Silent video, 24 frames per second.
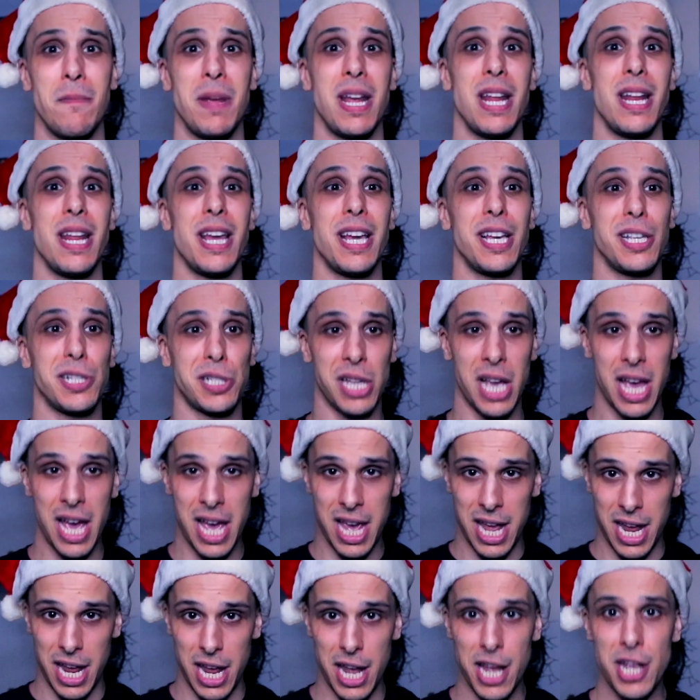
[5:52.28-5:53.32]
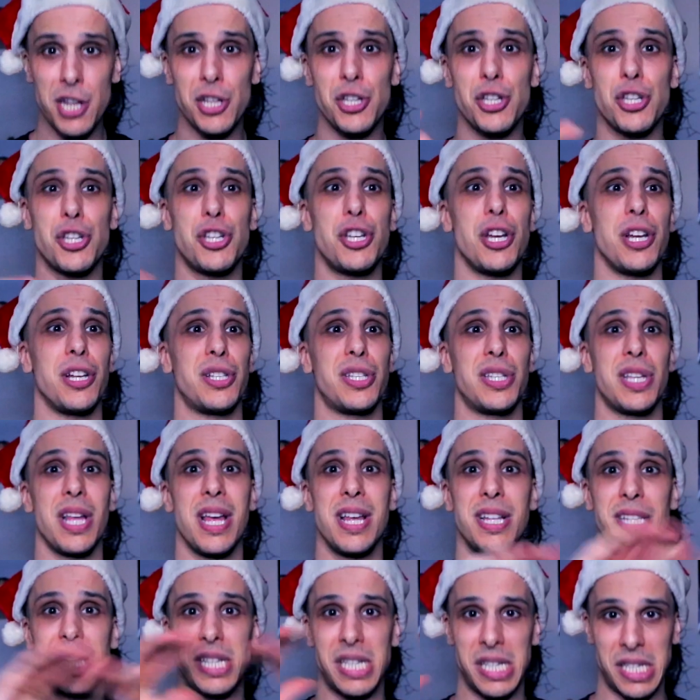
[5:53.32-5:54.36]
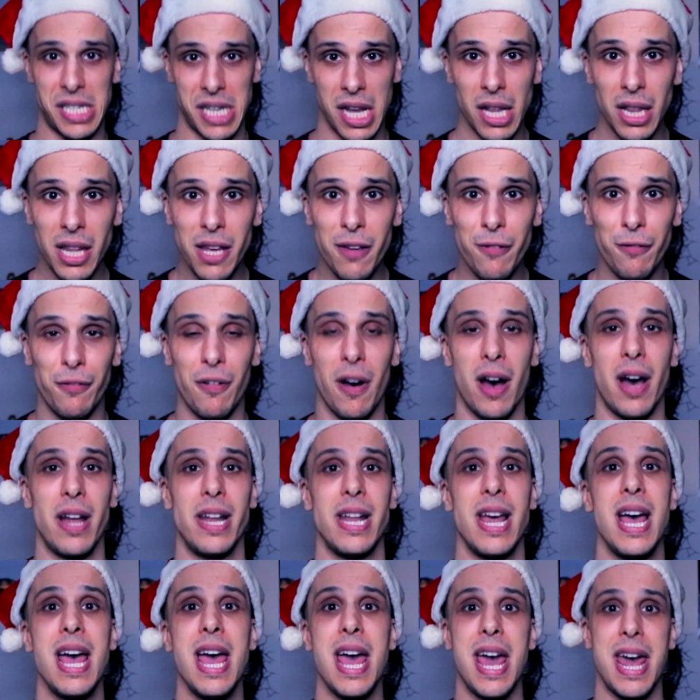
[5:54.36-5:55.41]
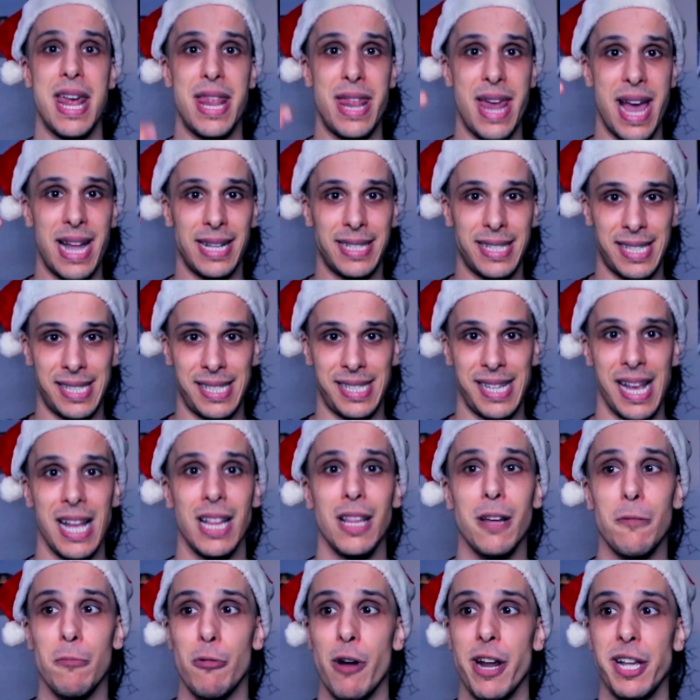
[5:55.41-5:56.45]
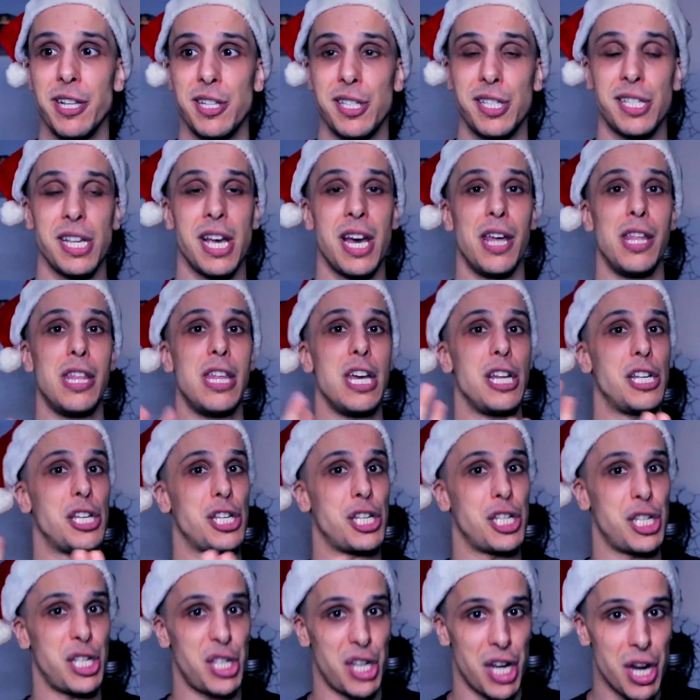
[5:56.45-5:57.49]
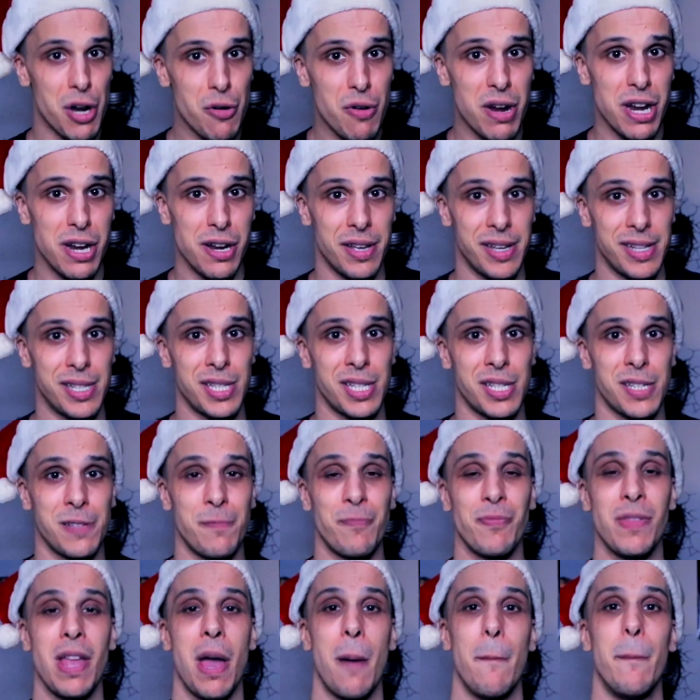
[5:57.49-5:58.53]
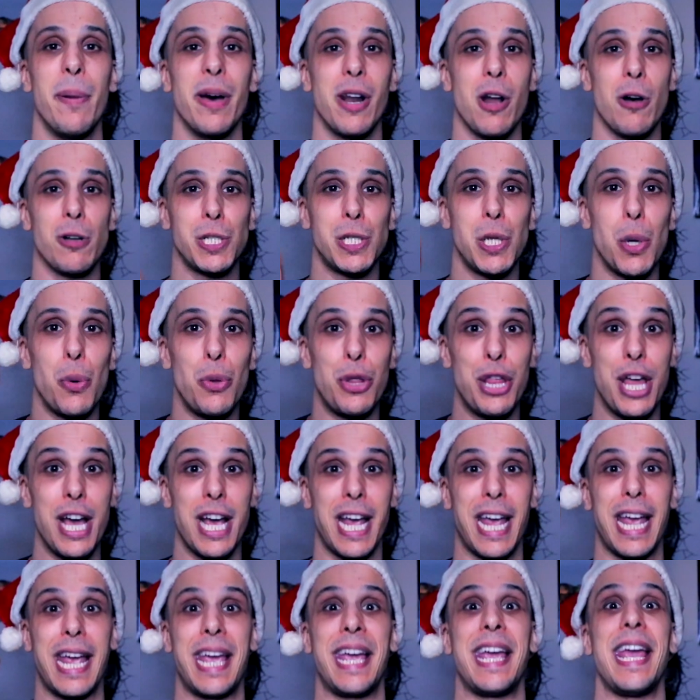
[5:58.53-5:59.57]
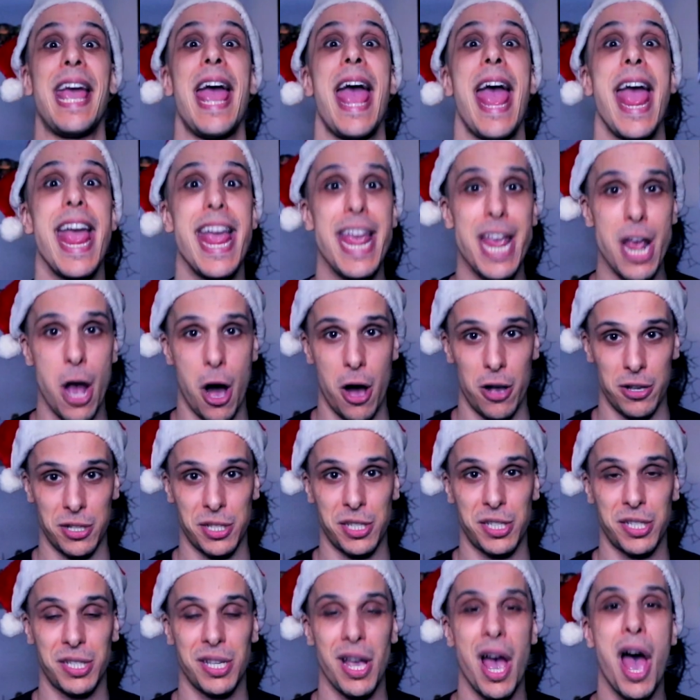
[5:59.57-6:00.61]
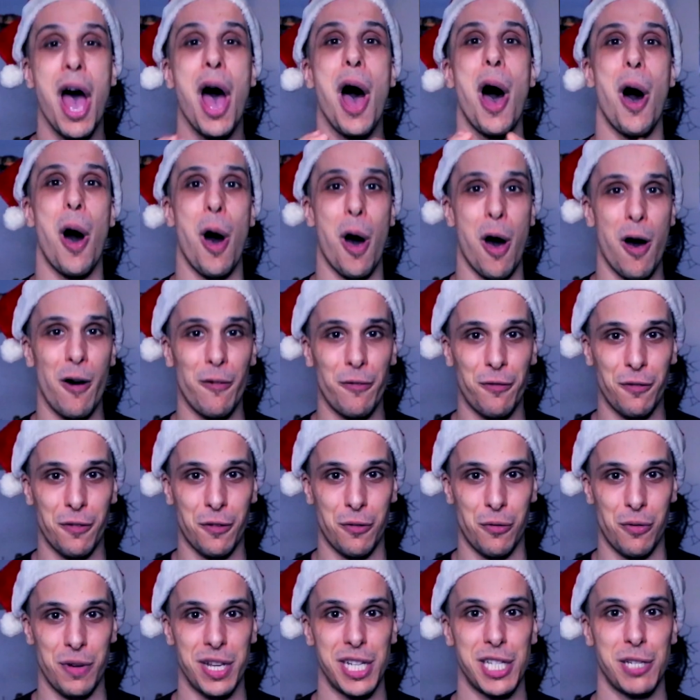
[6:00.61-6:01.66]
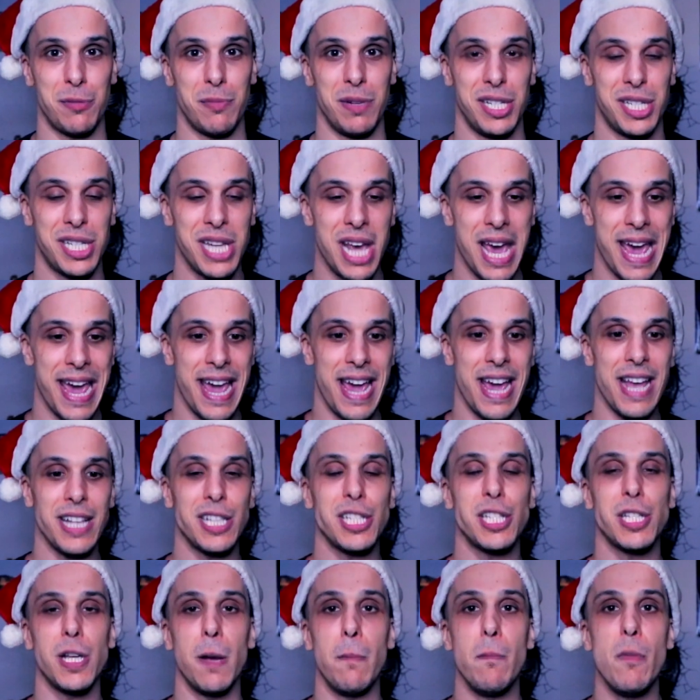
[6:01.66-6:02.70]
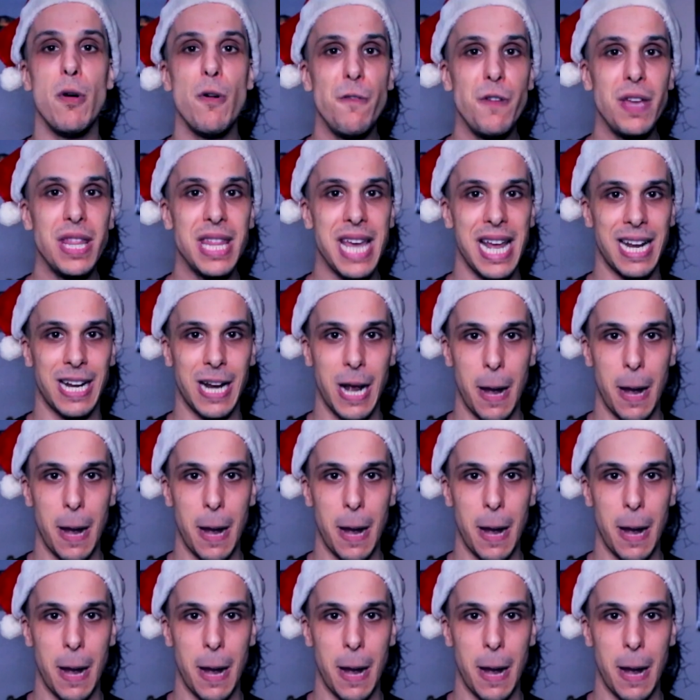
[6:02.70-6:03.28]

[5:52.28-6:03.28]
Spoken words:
meanings. It's just silly fun that celebrates the cheeriness, but also the chaos of Christmas. It's a movie that